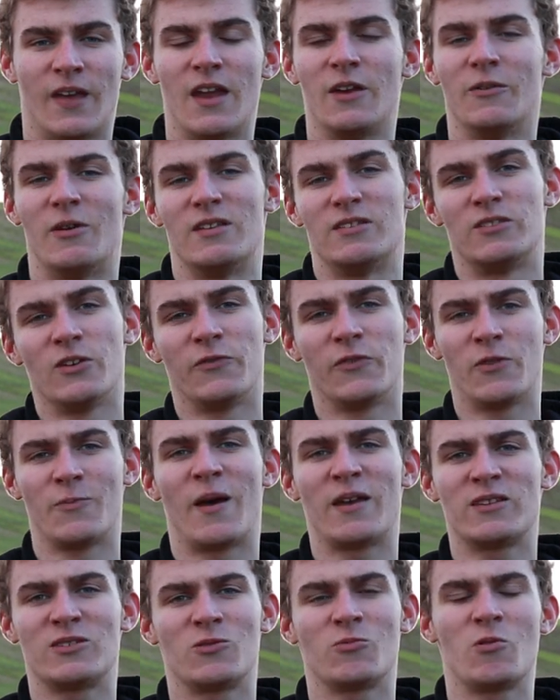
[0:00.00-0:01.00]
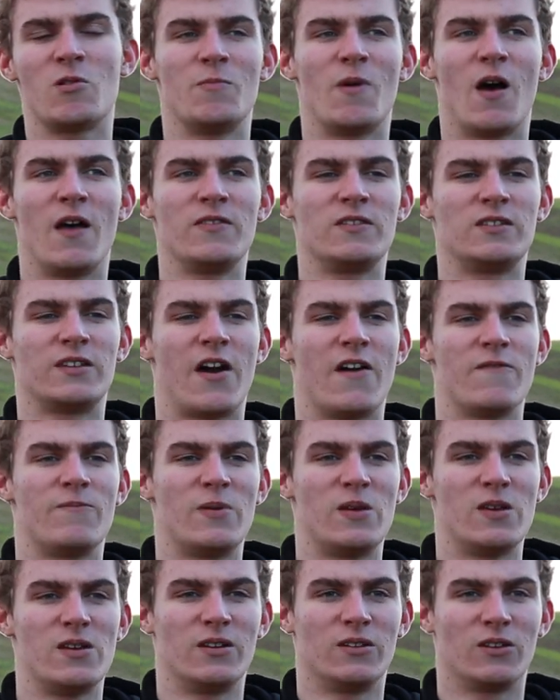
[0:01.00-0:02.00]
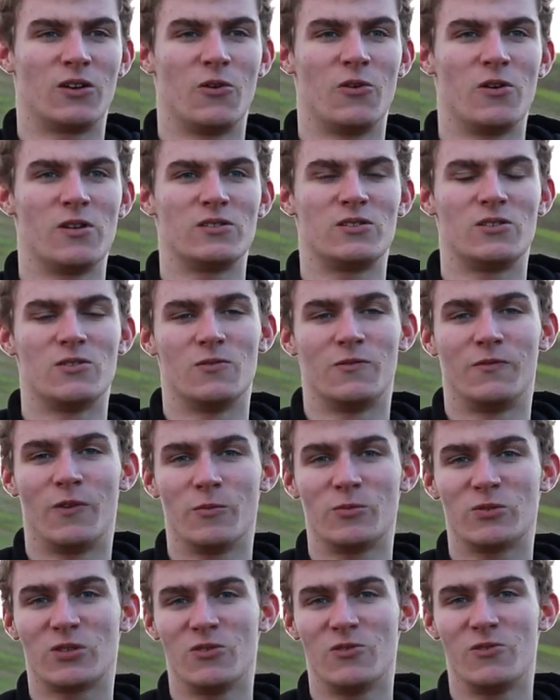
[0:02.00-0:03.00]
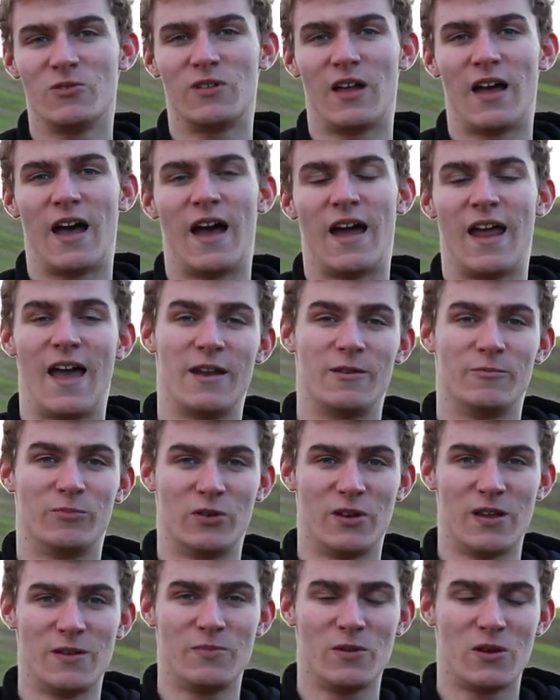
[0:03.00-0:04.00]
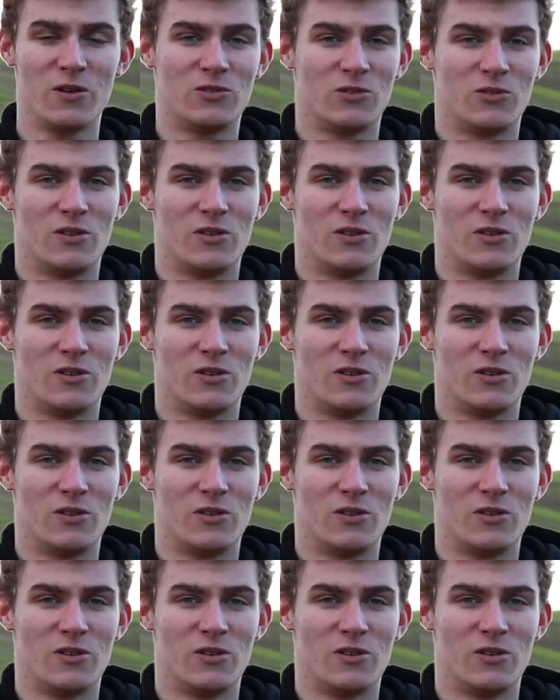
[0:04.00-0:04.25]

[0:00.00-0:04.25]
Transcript: Anyway, so for the past three months, I've been going to film school at Edinburgh Napier